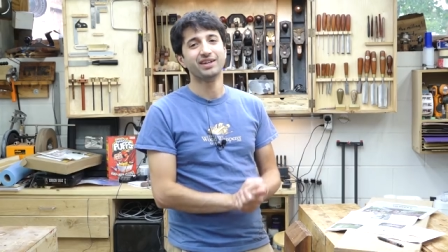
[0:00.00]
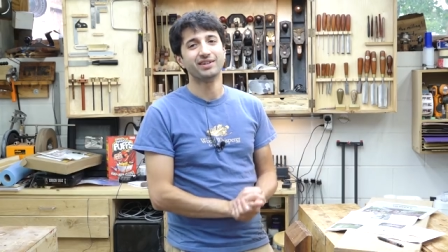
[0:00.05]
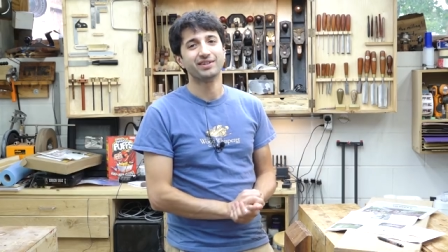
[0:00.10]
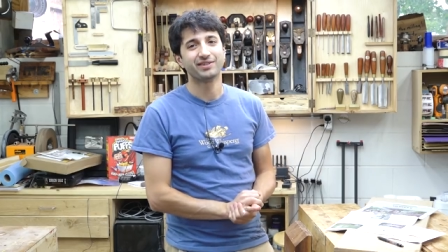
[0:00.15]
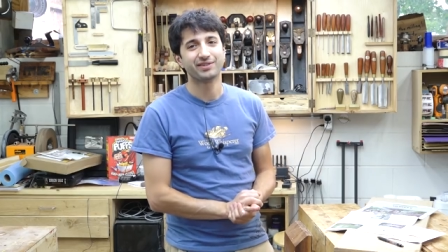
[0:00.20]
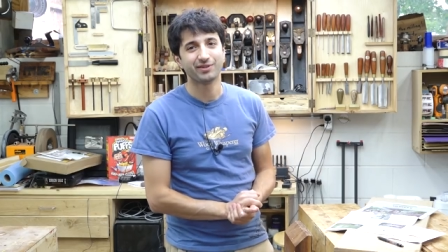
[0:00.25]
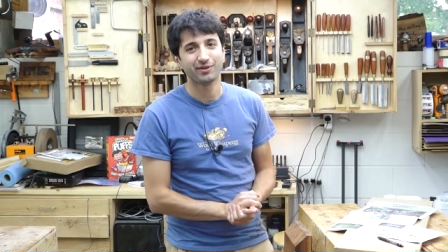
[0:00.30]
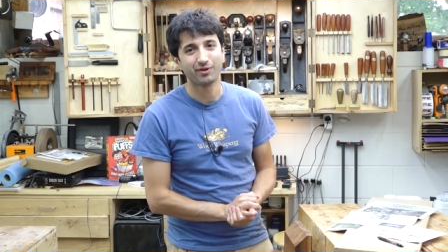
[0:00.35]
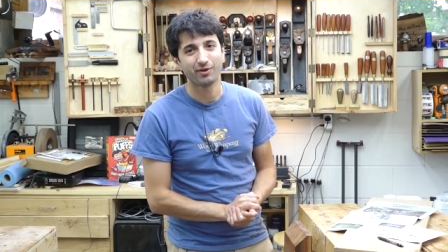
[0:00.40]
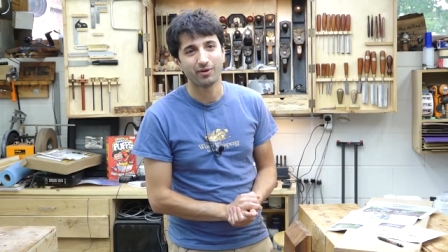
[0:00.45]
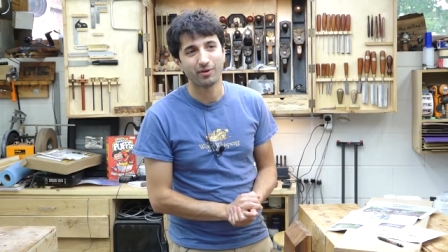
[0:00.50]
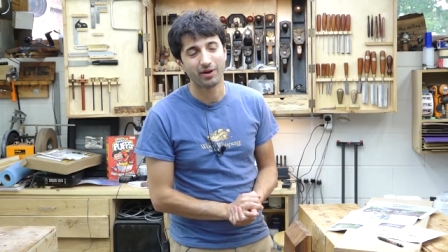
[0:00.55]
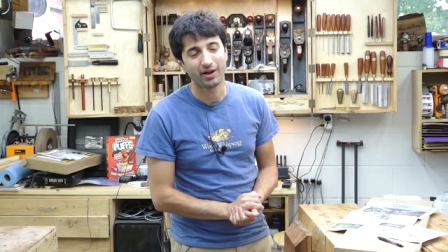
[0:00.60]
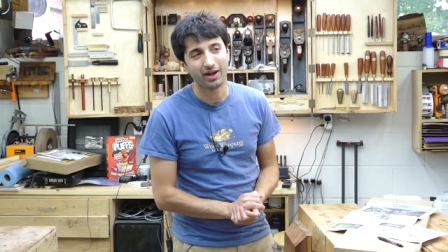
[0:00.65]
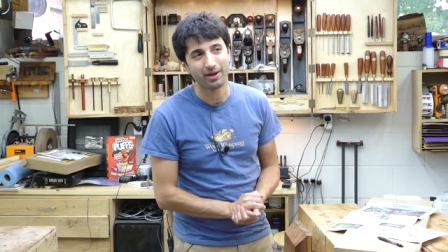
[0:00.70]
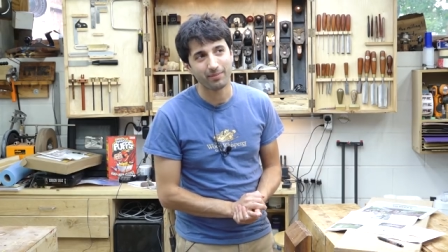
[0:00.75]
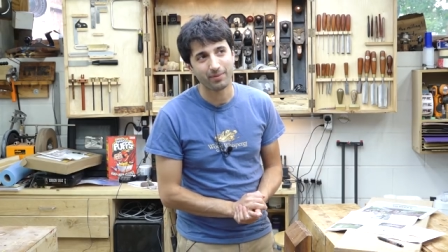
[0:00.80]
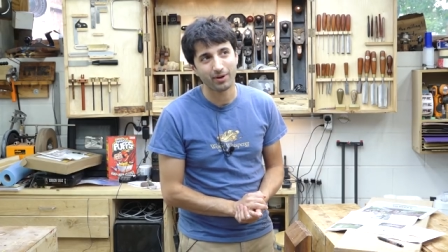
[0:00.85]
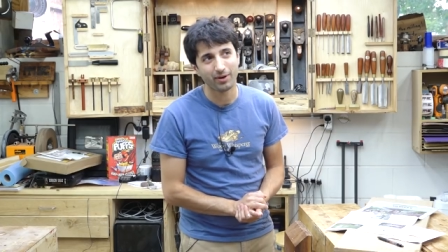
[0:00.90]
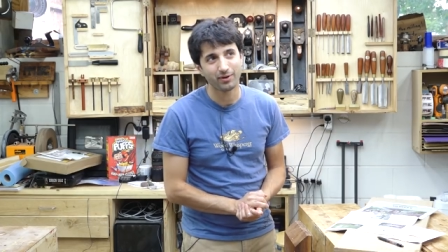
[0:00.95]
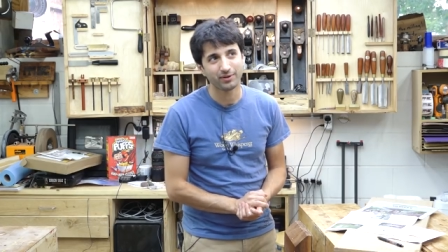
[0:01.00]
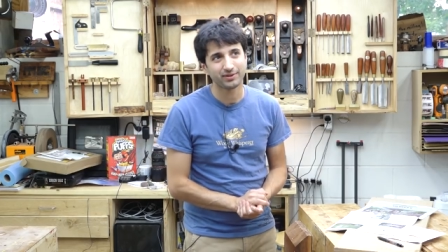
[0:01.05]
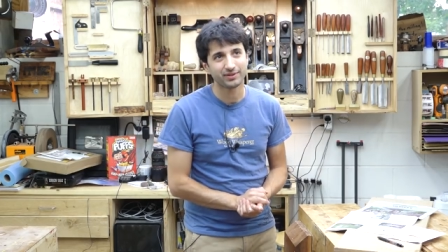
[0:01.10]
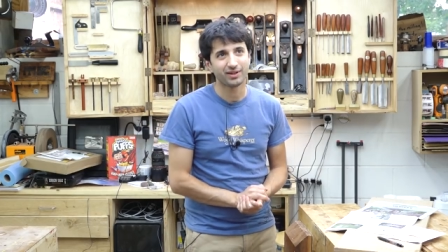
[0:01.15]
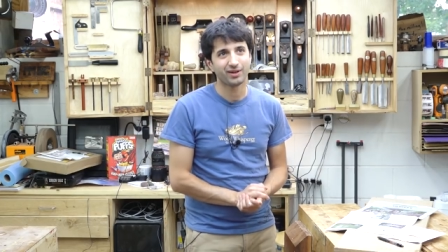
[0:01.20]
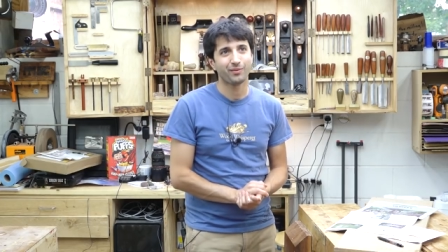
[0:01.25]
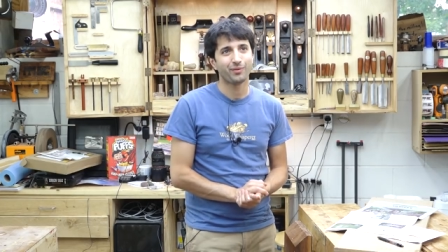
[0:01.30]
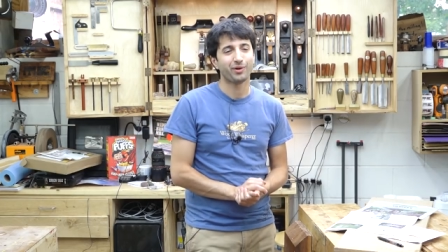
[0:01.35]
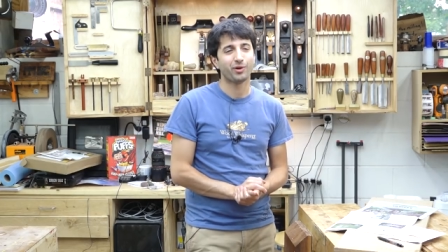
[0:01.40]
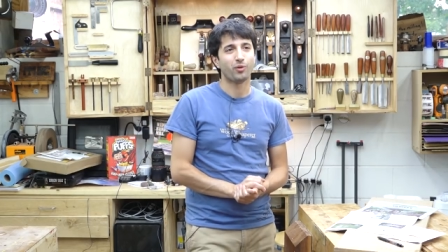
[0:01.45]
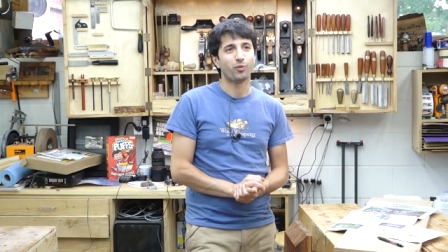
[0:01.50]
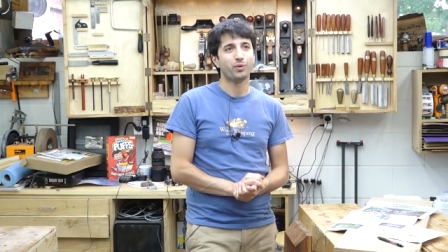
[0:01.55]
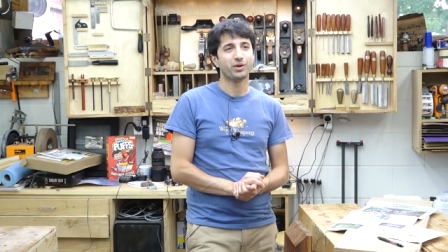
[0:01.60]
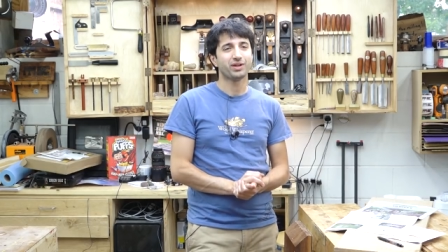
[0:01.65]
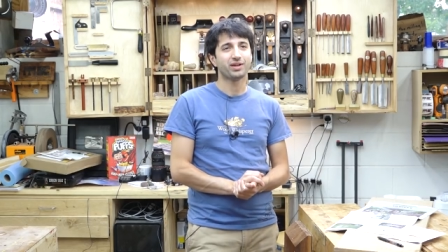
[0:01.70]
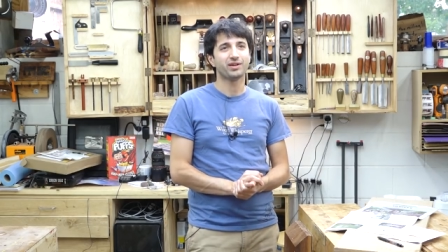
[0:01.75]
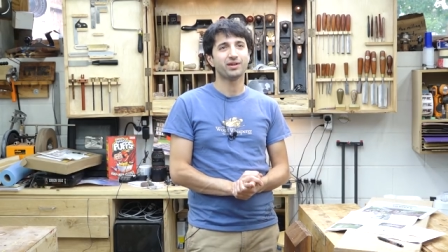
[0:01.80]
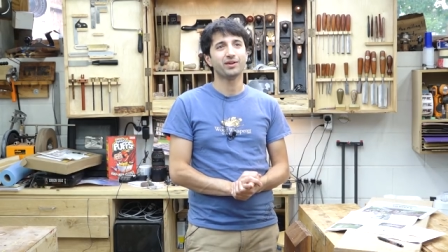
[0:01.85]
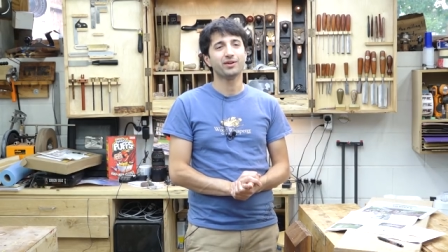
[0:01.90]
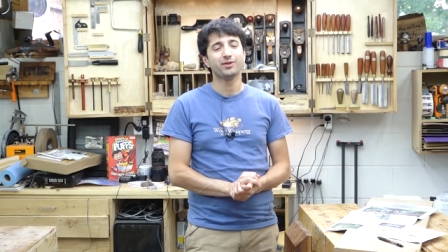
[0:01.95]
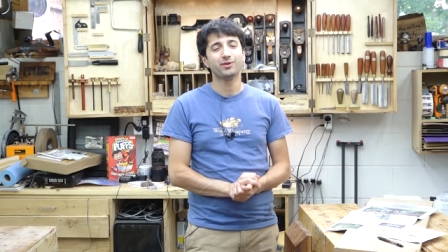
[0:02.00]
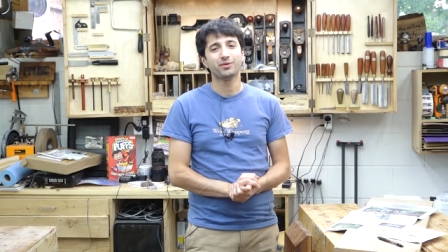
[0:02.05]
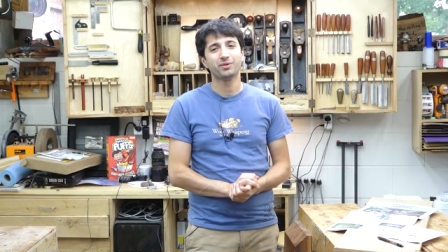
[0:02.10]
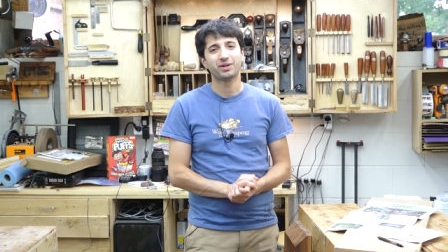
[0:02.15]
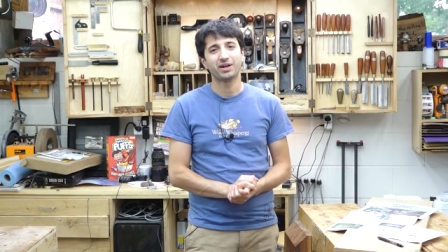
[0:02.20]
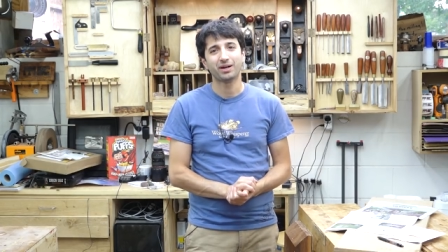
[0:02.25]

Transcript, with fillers: So about, a week ago,